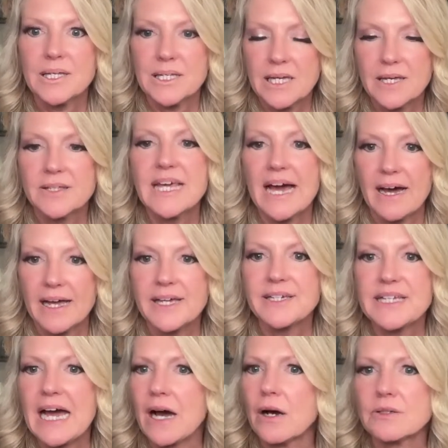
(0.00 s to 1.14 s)
Yeah. And
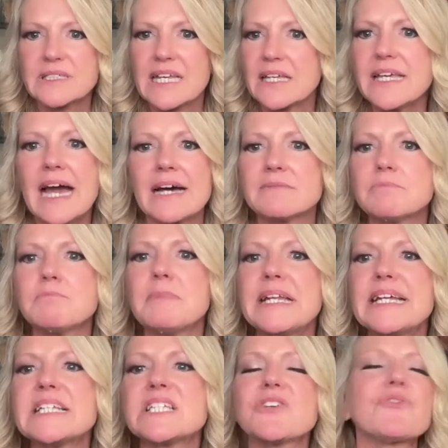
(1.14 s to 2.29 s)
yeah.
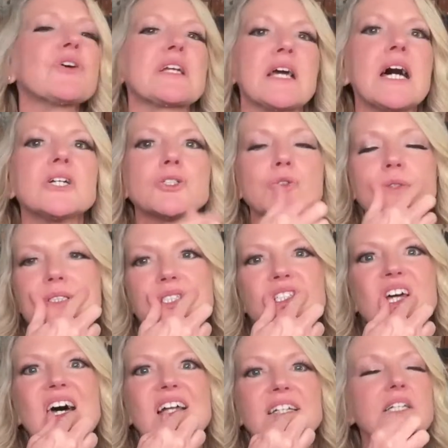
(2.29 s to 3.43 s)
Many different countries
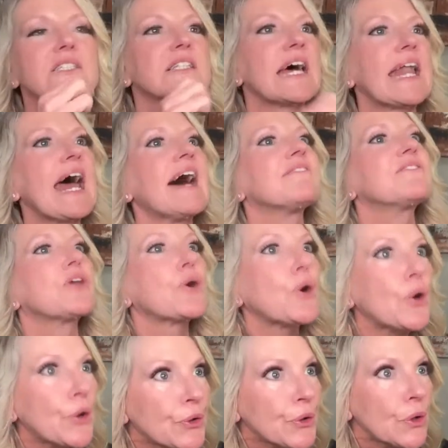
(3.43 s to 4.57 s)
that have the
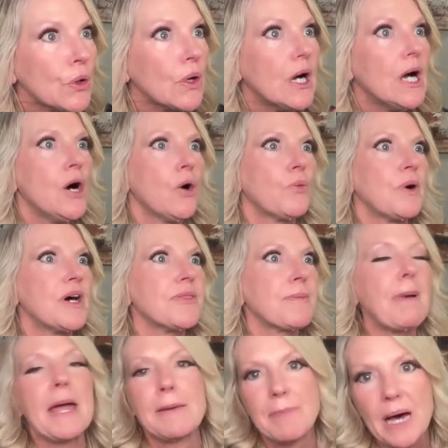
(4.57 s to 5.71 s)
hurdle with
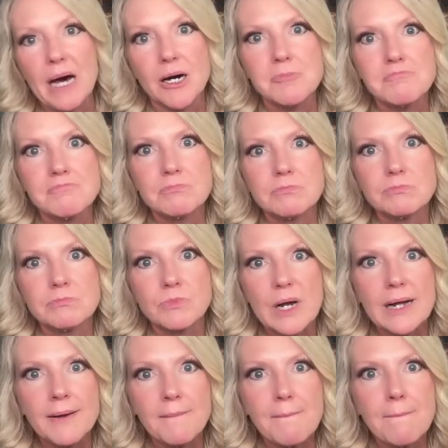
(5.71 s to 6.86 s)
PayPal,
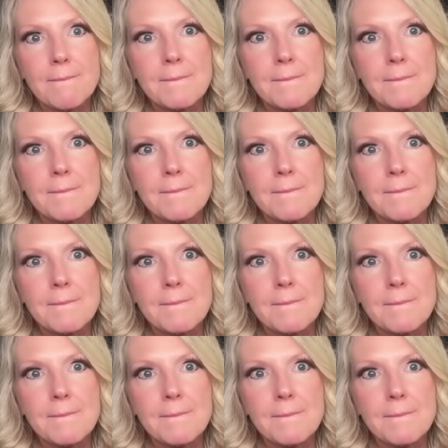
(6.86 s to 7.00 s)
right?